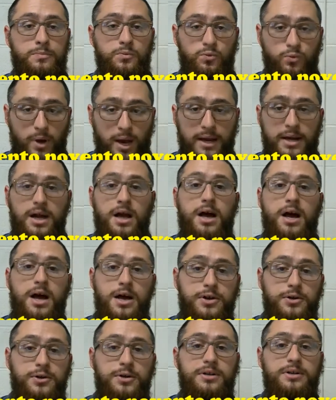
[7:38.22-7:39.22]
Right,
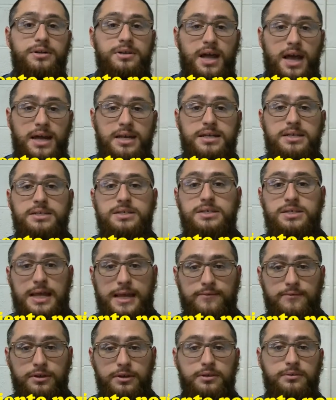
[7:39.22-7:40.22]

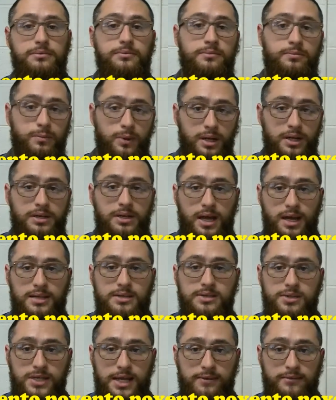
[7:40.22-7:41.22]
197.
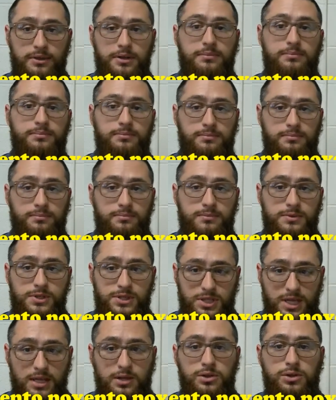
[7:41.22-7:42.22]
197.
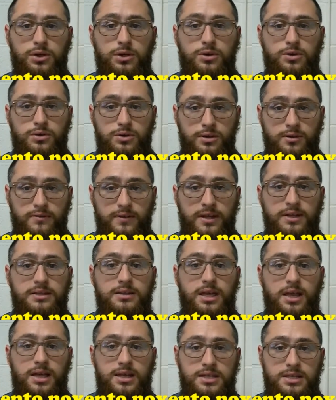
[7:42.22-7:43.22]

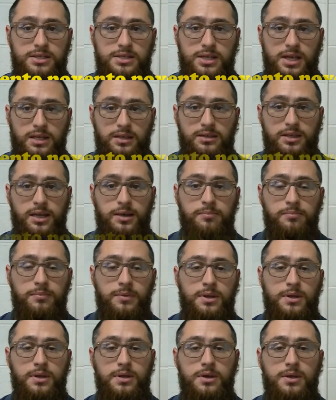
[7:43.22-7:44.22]
197.
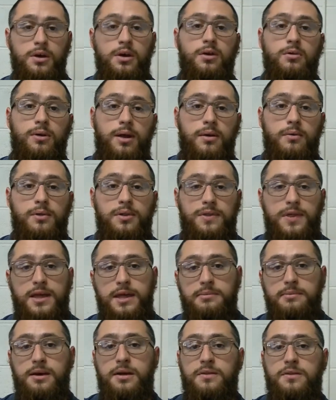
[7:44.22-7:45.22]
All right, well,
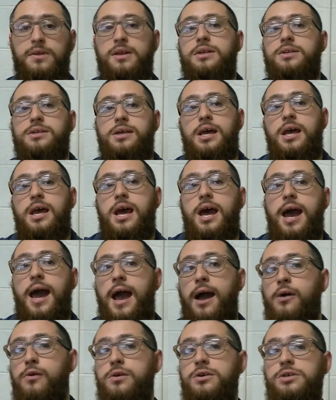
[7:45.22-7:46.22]
think about this.
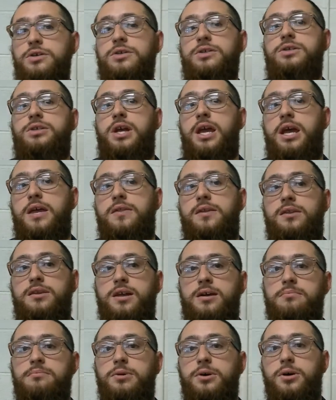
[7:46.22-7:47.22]
How would you say the
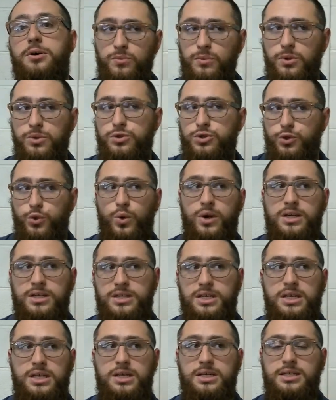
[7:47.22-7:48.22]
number
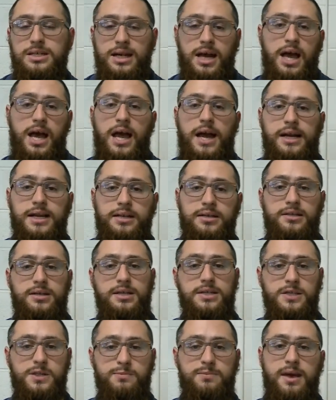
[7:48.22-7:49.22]
29
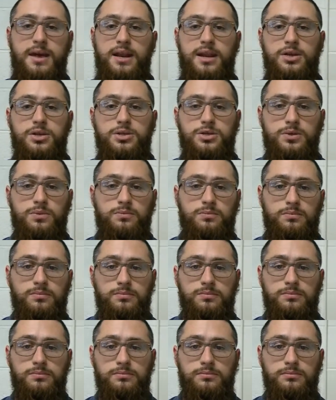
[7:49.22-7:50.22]
in Spanish?
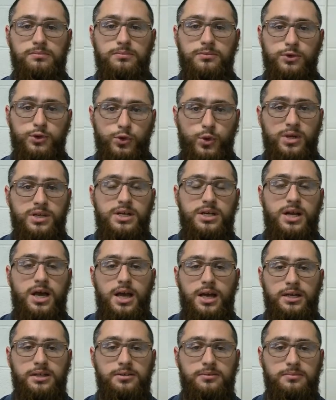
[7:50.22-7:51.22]

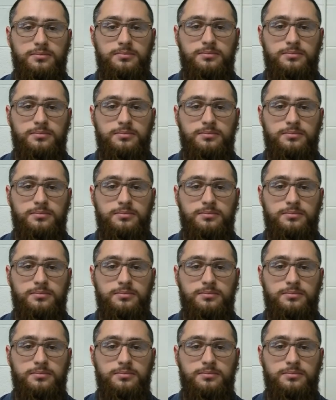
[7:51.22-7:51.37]
29.